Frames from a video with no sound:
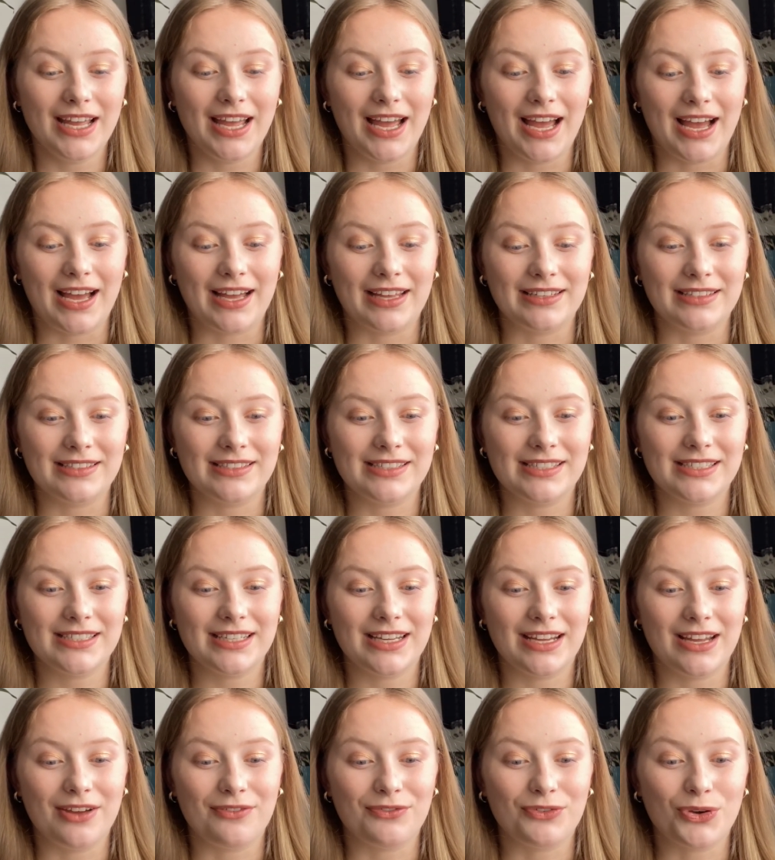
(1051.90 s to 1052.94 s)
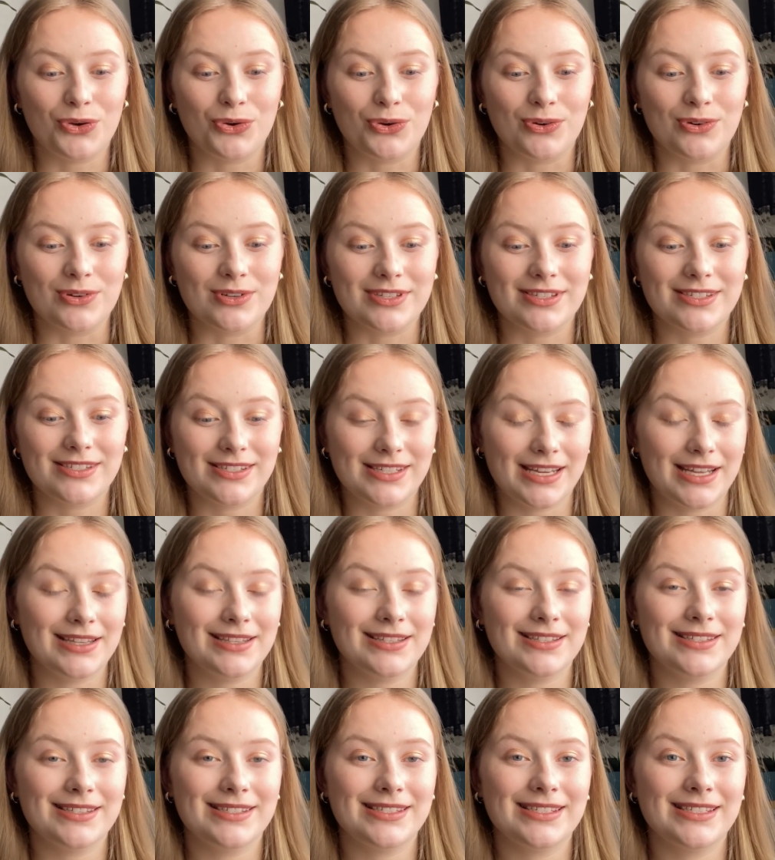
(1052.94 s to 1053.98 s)
and of course
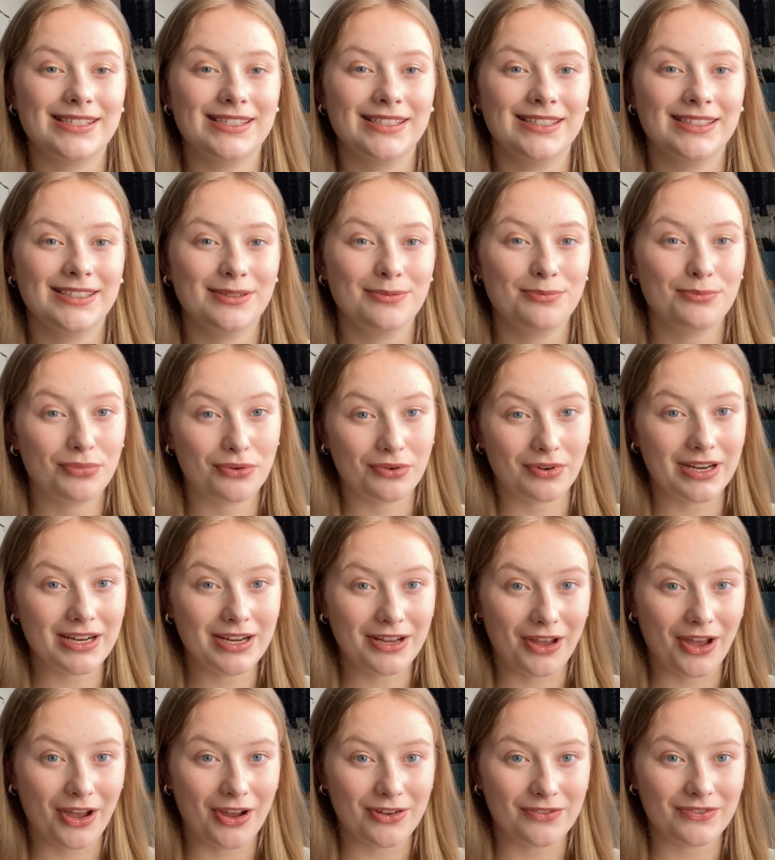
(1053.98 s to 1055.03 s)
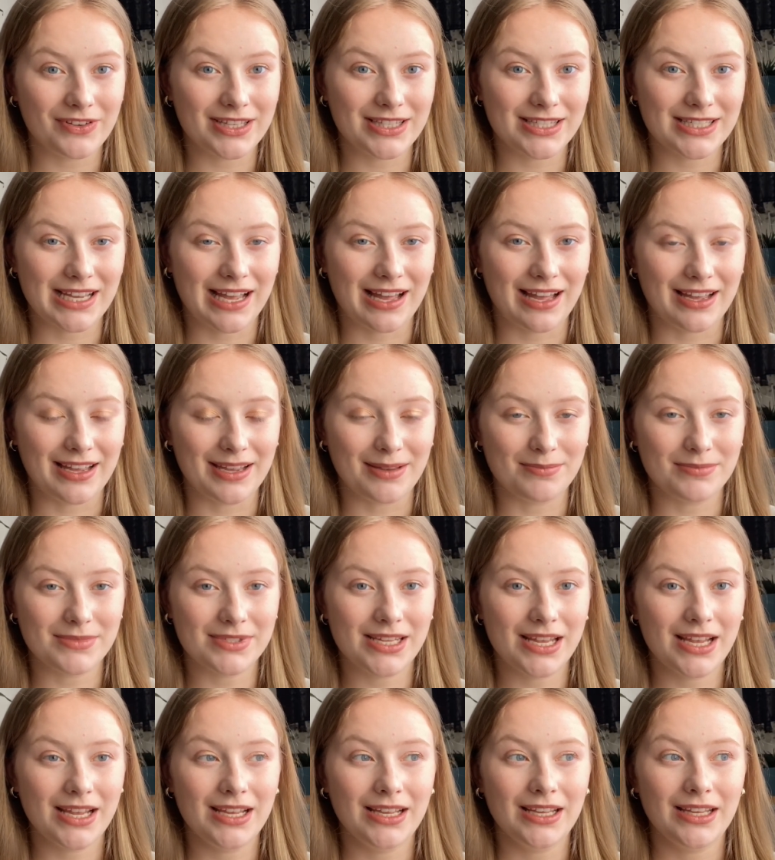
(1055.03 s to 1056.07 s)
since pre-COVID times
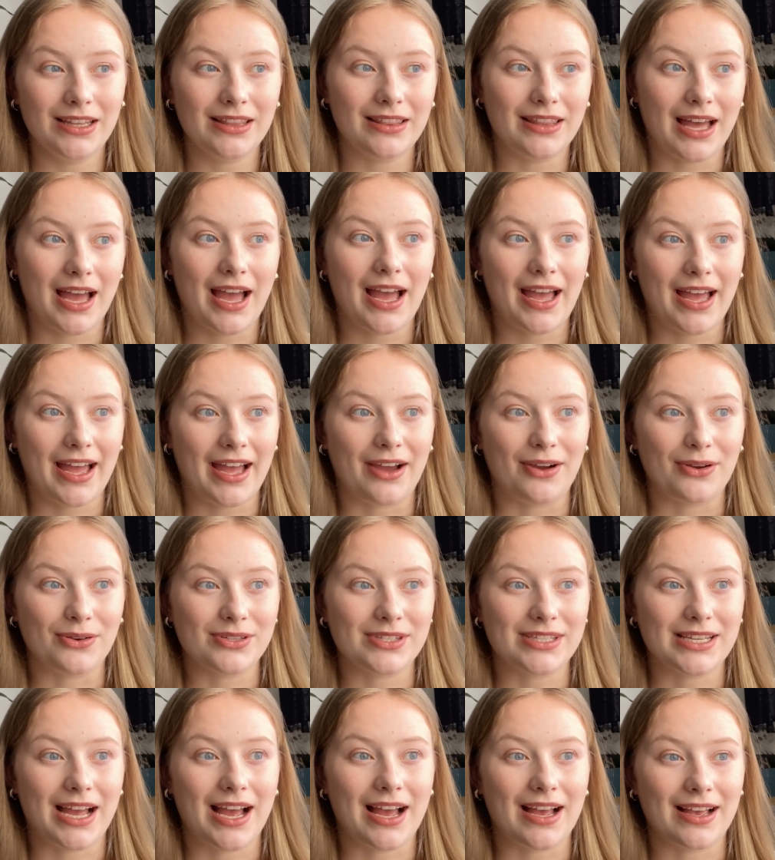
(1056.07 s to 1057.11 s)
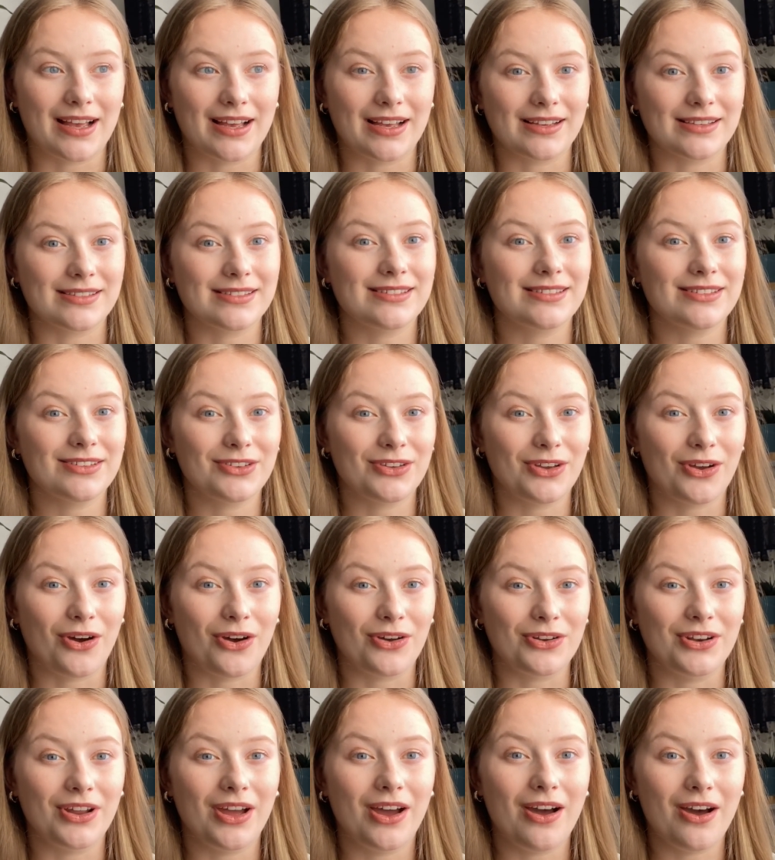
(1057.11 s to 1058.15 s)
that house has
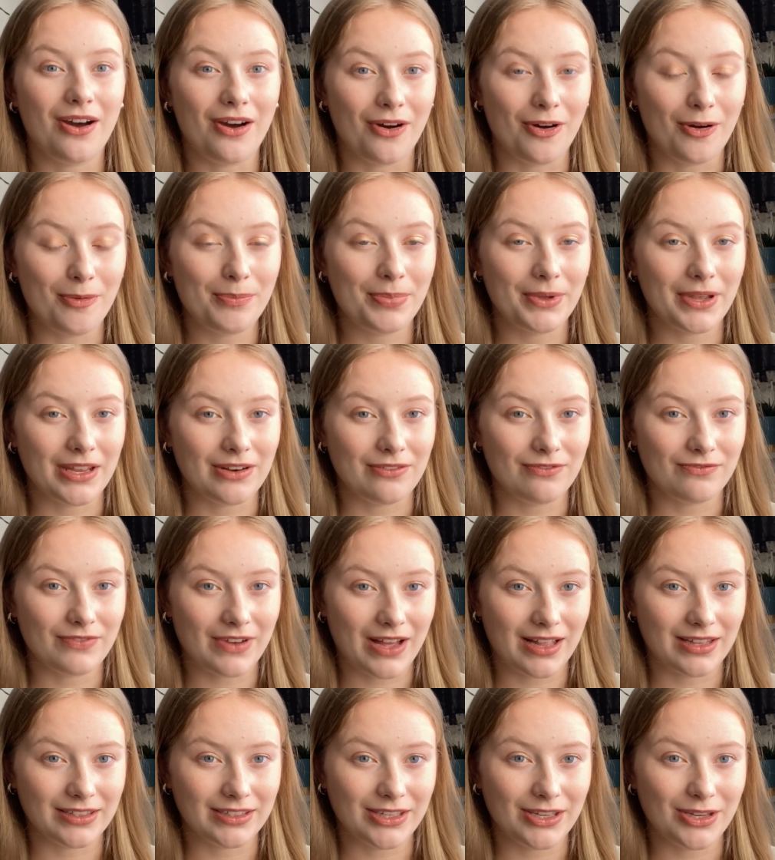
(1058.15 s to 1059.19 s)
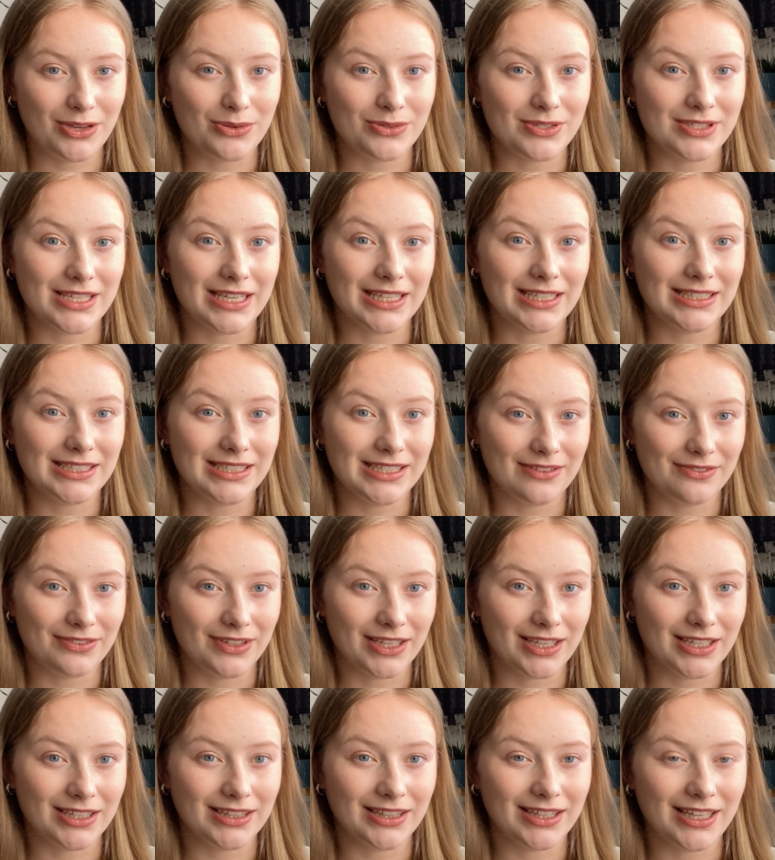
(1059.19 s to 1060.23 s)
gone up in value
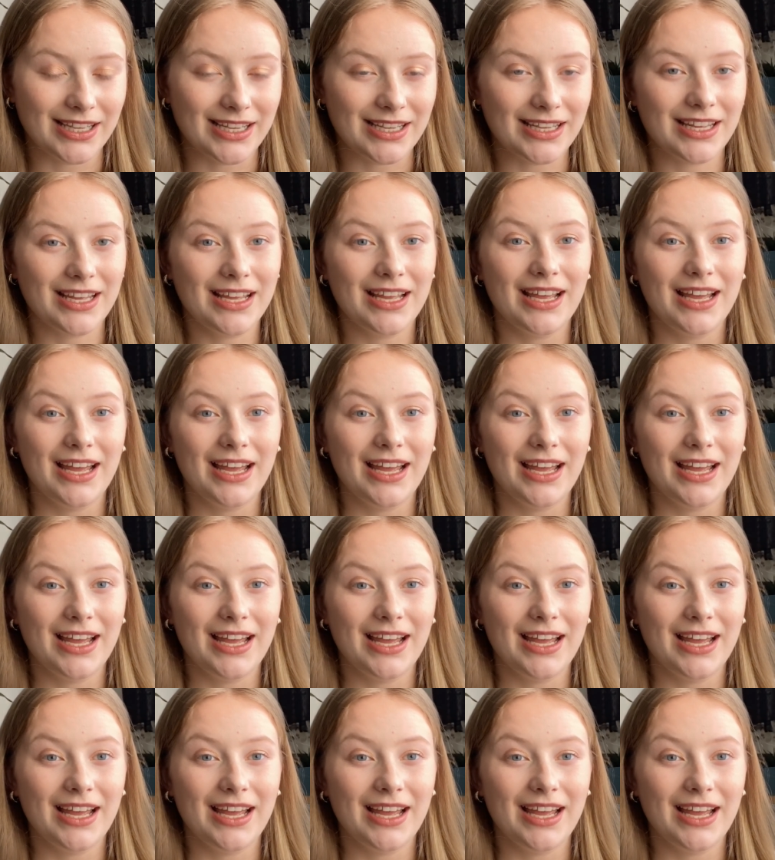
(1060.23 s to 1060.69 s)
significantly,